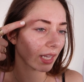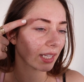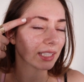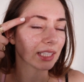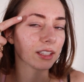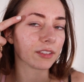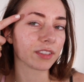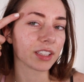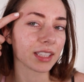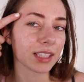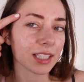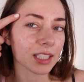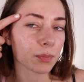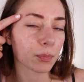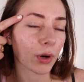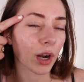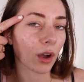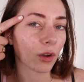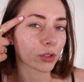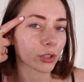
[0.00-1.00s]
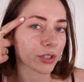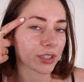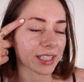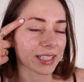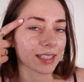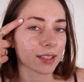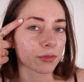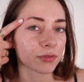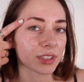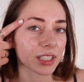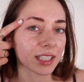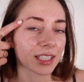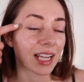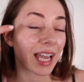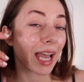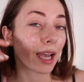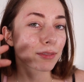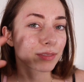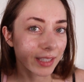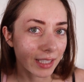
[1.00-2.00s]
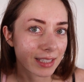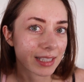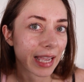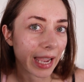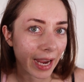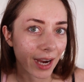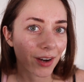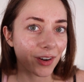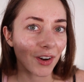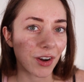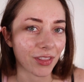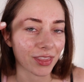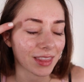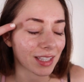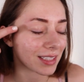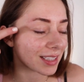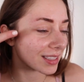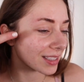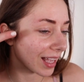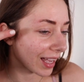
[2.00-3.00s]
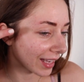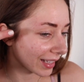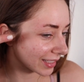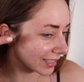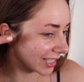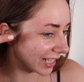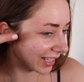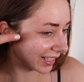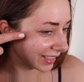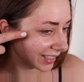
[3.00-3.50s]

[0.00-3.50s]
And even this brow looks lifted. I have less hair on this side,